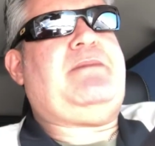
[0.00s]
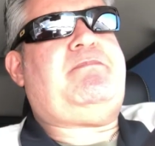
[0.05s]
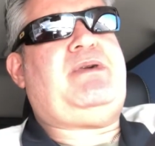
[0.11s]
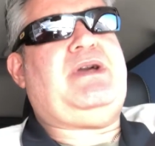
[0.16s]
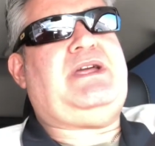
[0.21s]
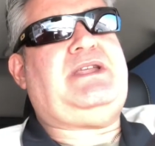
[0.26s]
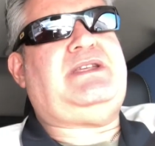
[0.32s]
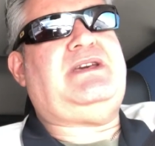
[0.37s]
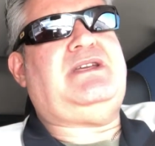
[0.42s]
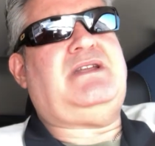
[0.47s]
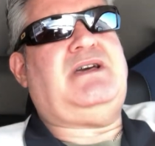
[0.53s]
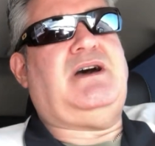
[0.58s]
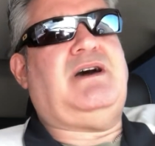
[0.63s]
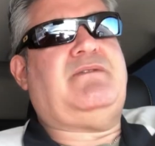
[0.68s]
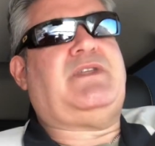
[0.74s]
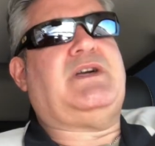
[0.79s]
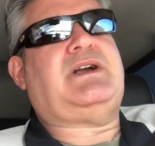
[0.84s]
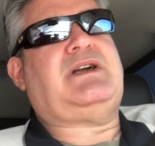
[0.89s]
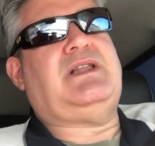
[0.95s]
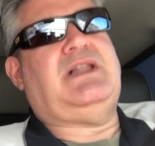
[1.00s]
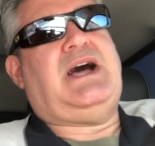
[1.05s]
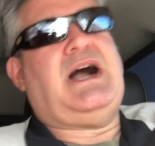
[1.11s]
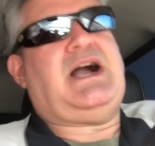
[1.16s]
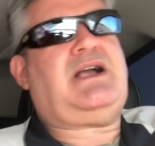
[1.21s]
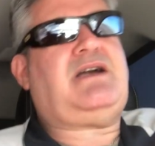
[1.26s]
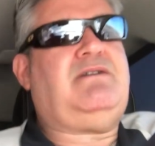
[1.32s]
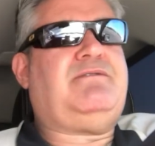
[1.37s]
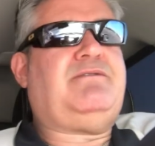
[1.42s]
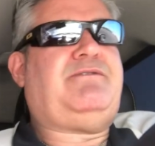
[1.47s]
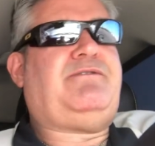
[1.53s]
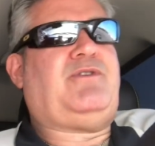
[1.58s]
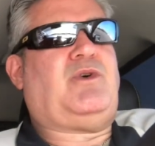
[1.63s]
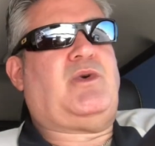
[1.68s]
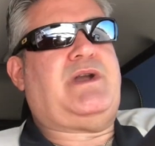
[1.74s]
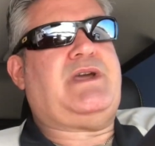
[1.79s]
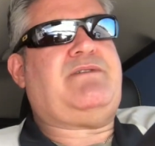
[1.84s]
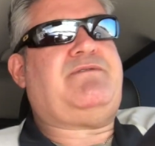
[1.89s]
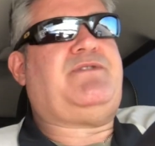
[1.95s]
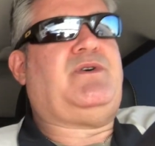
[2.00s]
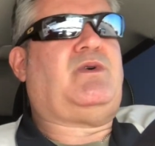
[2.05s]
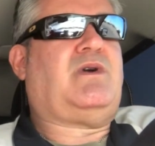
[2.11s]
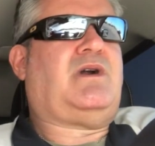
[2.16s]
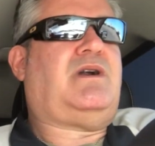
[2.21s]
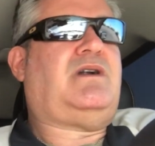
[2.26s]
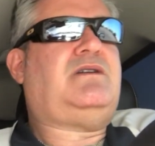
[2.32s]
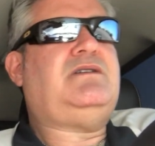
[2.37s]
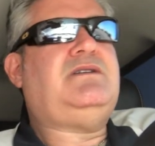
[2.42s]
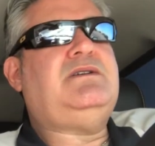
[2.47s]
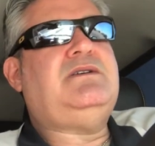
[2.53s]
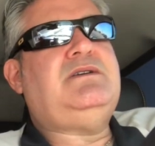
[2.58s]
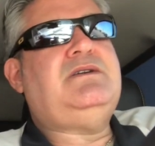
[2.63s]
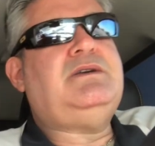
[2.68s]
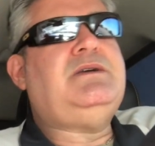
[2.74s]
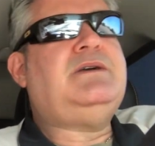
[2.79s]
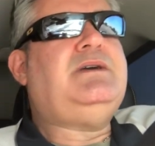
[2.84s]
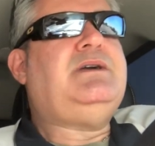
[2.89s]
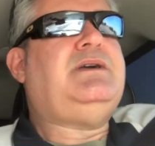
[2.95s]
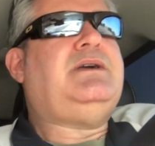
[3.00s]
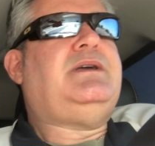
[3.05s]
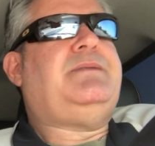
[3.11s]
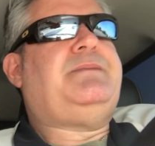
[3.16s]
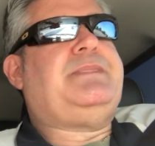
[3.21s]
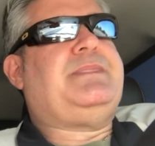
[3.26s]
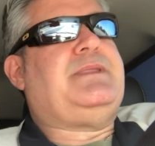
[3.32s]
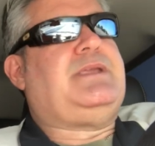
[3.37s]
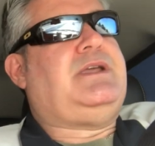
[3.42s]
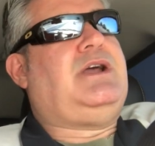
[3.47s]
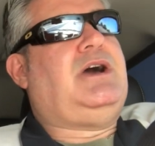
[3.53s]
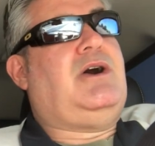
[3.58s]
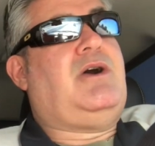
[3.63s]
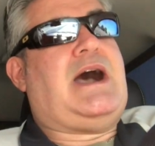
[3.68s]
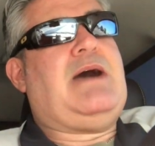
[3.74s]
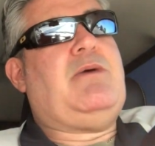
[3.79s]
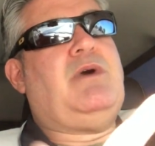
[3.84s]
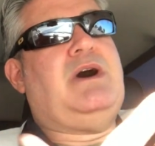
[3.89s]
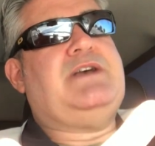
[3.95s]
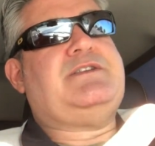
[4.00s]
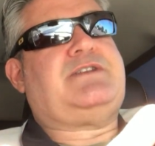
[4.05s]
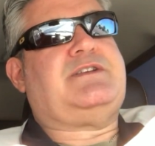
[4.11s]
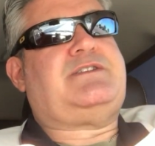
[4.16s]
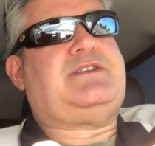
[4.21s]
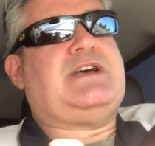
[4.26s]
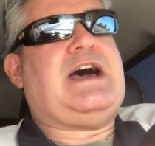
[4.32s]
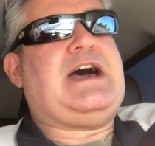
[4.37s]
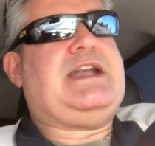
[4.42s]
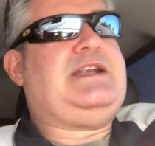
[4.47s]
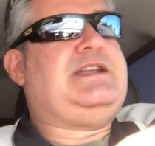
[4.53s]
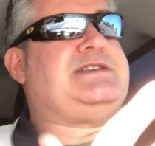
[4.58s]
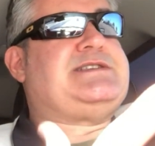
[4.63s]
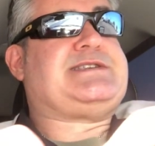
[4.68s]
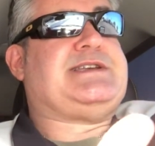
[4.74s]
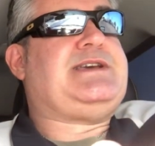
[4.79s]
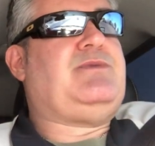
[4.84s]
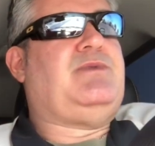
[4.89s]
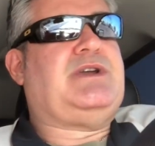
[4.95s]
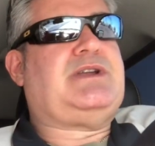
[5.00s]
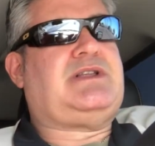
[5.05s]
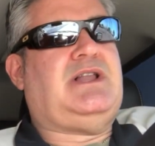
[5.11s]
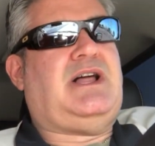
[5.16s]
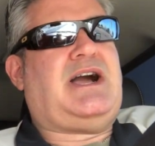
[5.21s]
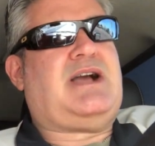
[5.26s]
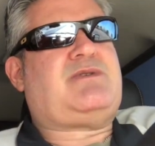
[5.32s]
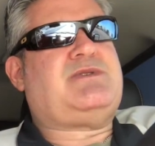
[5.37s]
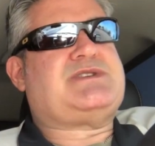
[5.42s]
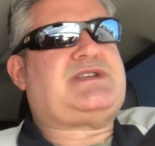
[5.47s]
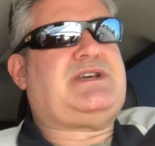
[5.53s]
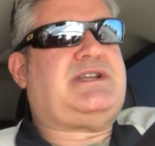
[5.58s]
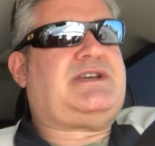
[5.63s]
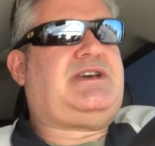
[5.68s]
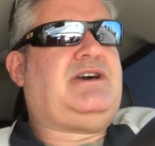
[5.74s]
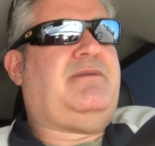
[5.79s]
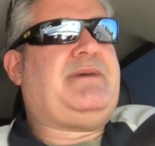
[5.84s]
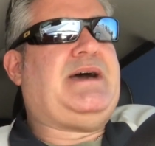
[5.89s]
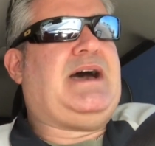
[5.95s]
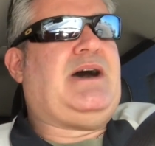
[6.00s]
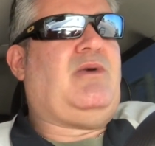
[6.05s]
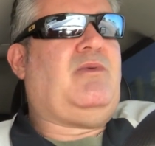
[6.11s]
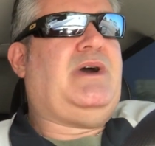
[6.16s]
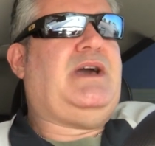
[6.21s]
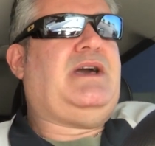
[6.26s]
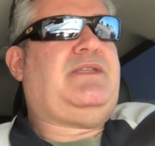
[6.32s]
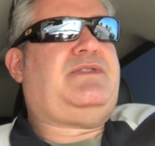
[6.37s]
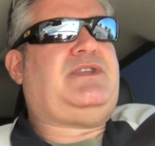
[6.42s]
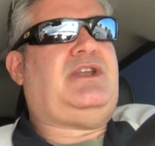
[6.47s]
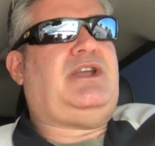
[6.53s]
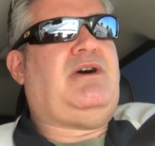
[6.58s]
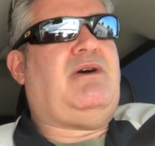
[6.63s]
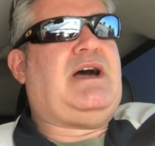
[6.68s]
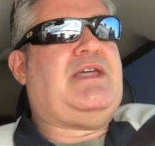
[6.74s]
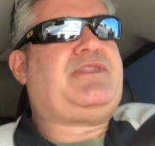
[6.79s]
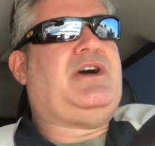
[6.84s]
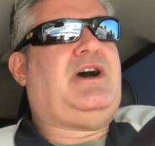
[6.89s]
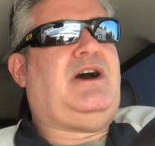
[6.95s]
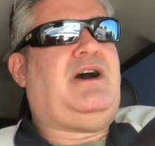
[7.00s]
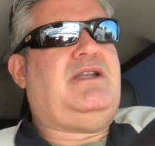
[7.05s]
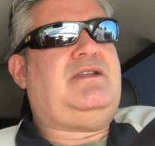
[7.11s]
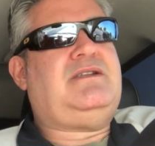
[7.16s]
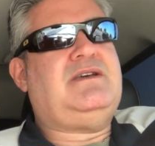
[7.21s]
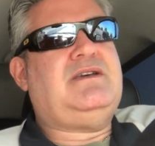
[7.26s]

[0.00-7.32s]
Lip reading: opinion of the Glock 44? You know, I was excited to see what Glock was going to come out with. You know, I thought,